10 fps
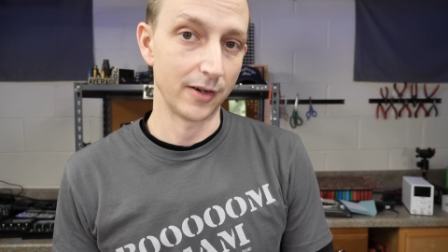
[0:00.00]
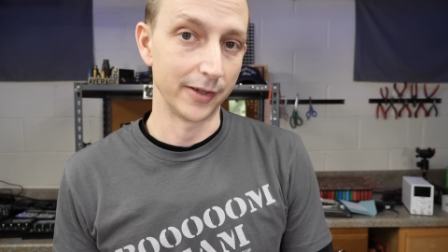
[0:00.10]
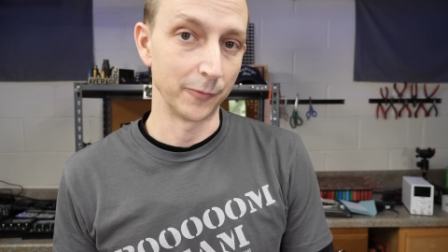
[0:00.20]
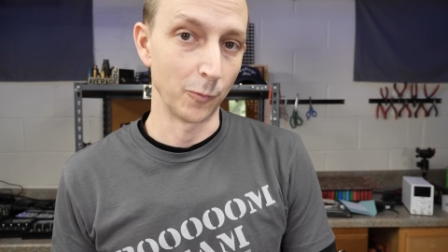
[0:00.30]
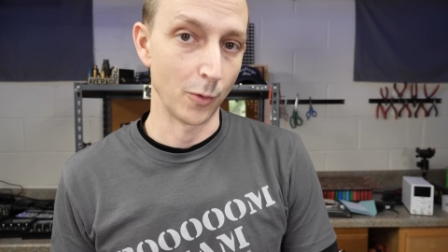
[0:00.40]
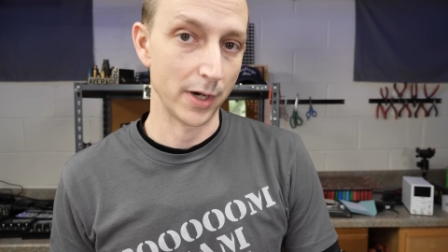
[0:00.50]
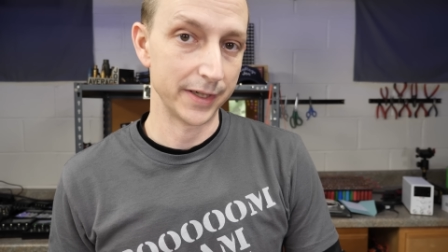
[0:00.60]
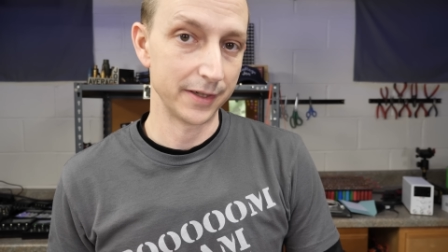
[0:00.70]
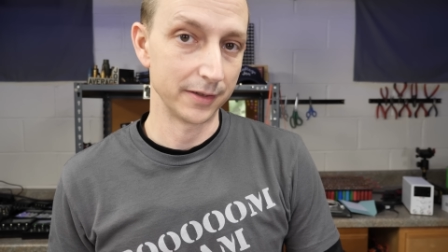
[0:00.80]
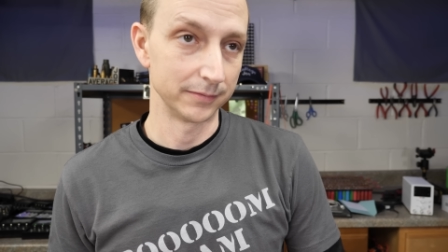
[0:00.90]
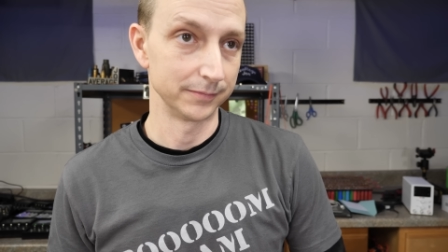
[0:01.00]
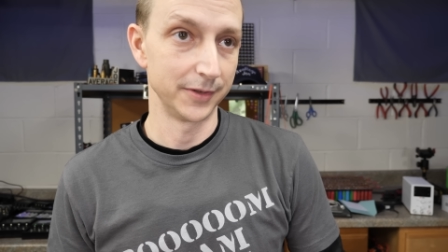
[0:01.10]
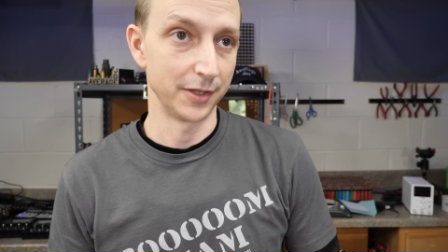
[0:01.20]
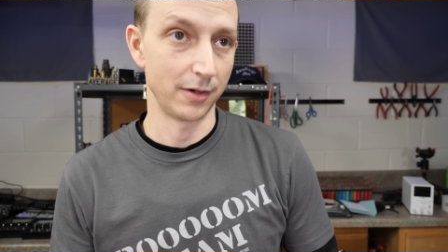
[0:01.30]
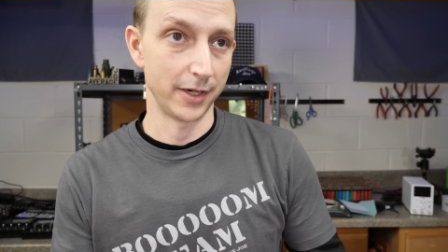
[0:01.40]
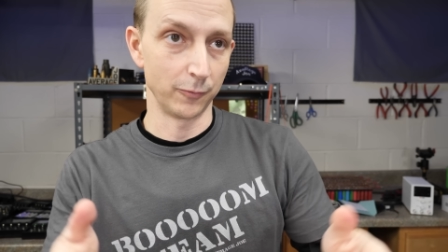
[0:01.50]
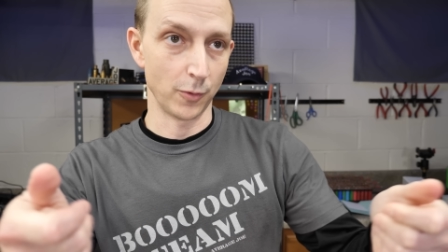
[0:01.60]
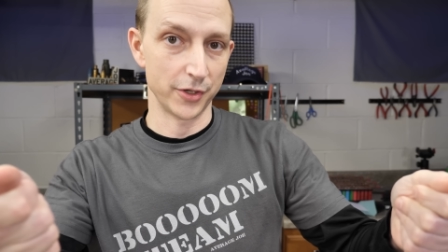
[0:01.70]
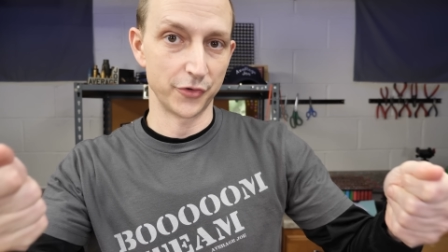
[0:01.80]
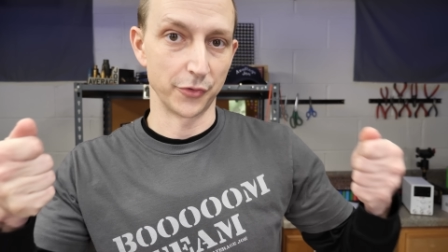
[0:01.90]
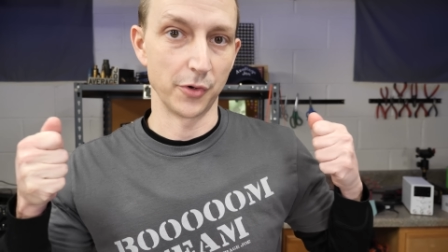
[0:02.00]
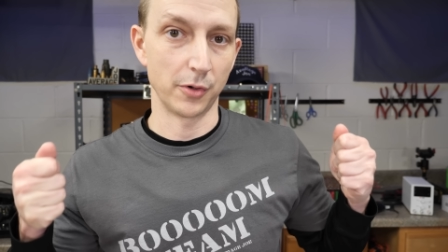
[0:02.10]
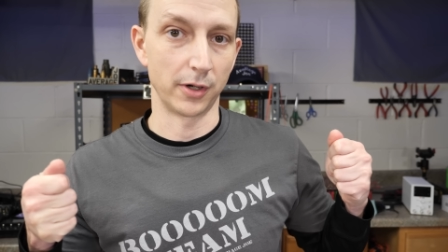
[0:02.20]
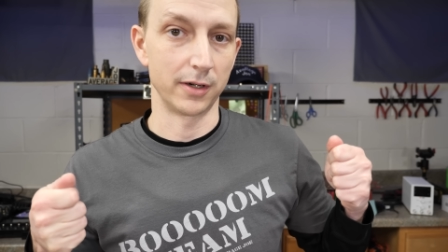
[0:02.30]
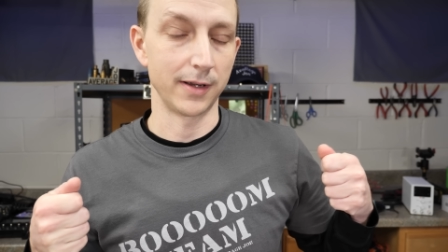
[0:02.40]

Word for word: on one, you know, on one drawer.